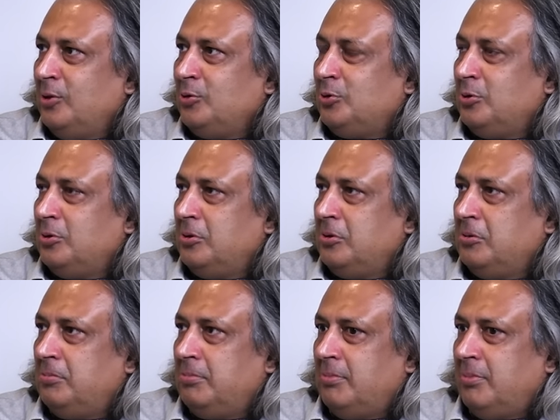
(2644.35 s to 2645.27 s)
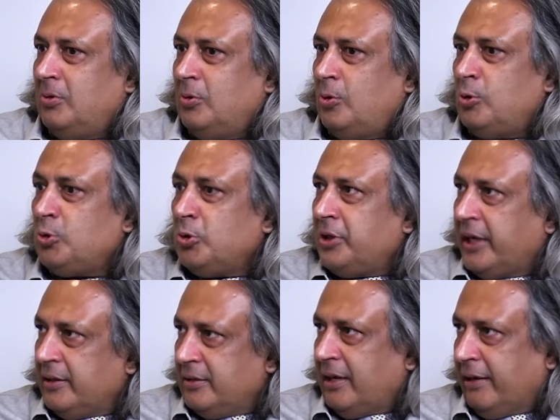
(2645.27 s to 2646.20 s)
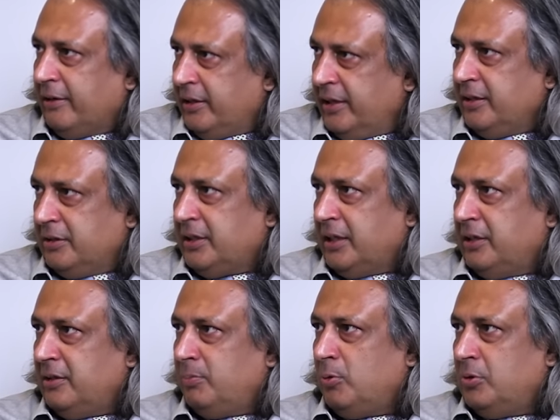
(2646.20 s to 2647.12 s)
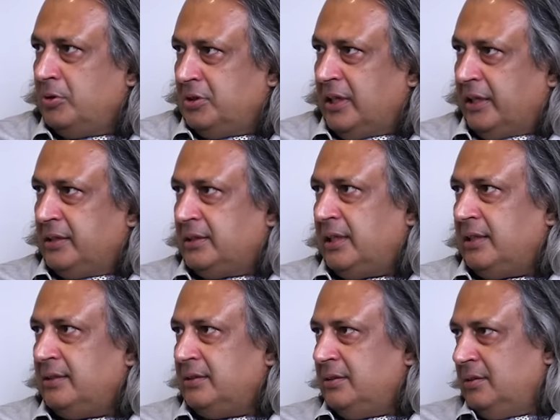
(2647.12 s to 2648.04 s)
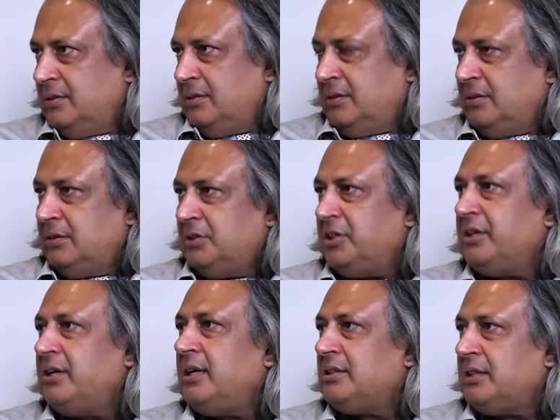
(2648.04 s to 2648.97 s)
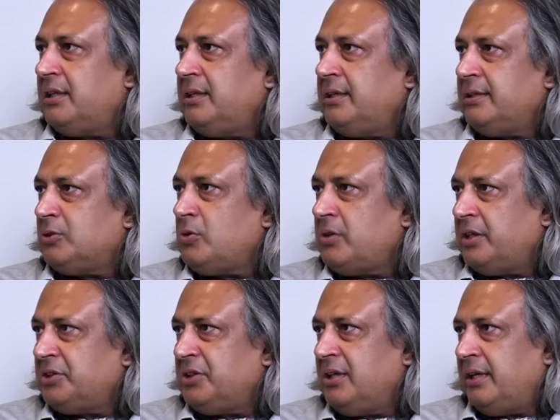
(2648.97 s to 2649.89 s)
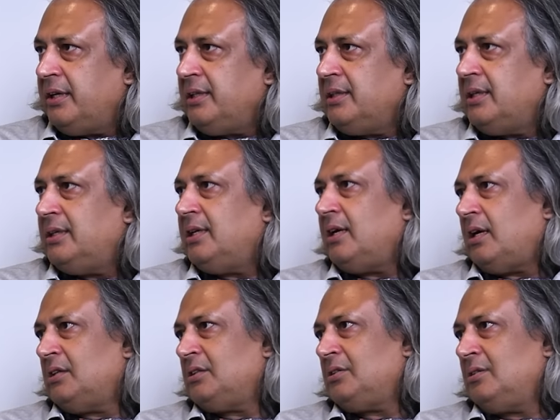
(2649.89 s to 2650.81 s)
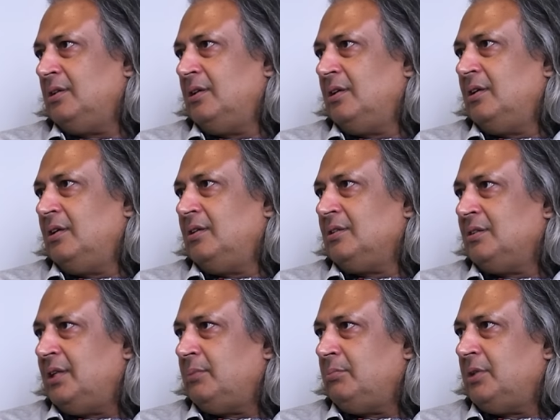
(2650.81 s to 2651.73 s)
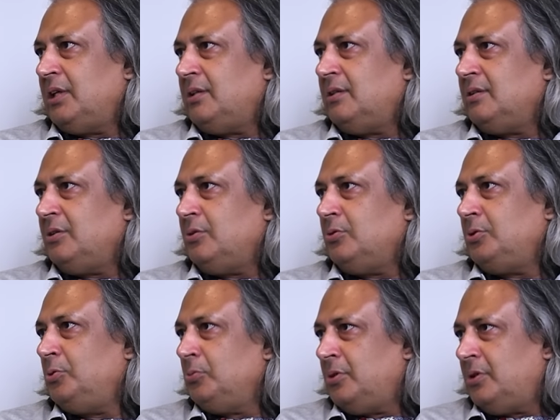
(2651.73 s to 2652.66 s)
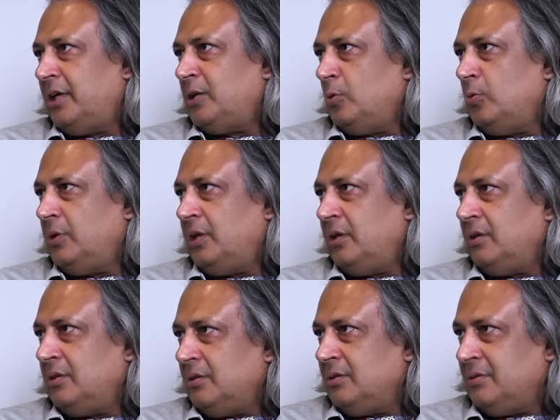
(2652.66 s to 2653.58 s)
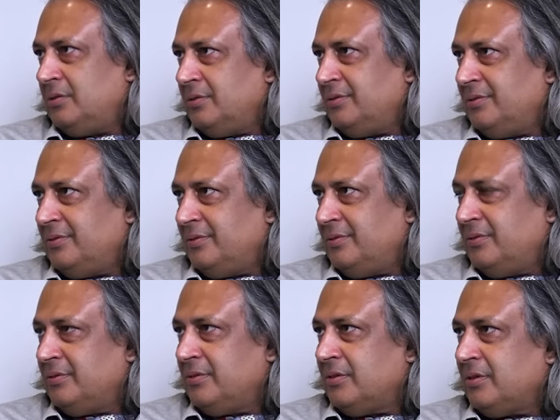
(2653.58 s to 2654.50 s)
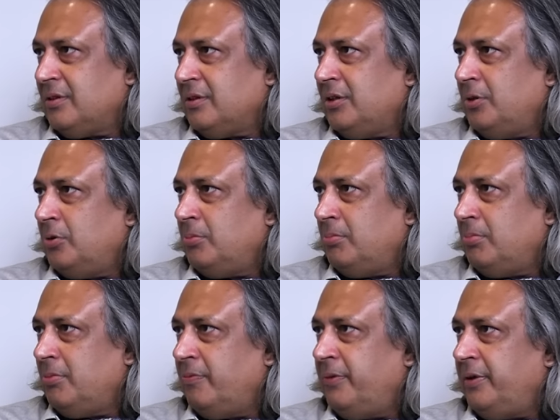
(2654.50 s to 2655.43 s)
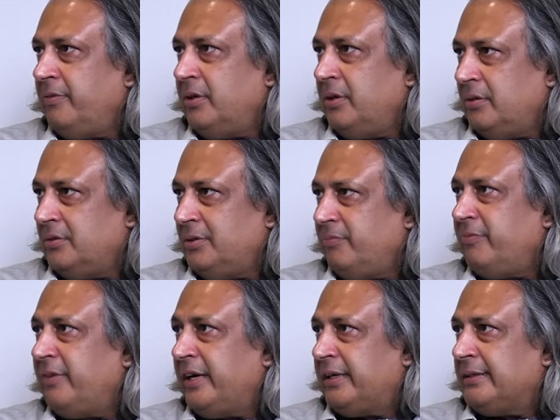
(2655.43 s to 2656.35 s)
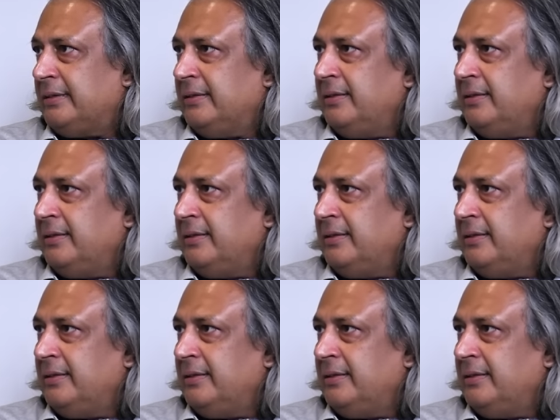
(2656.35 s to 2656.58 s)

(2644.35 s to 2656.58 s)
So, although they, I hear that reports, like I said, in the general has said it in his congressional hearing, that they asked them that, you know, you take over and, you know, we will wait.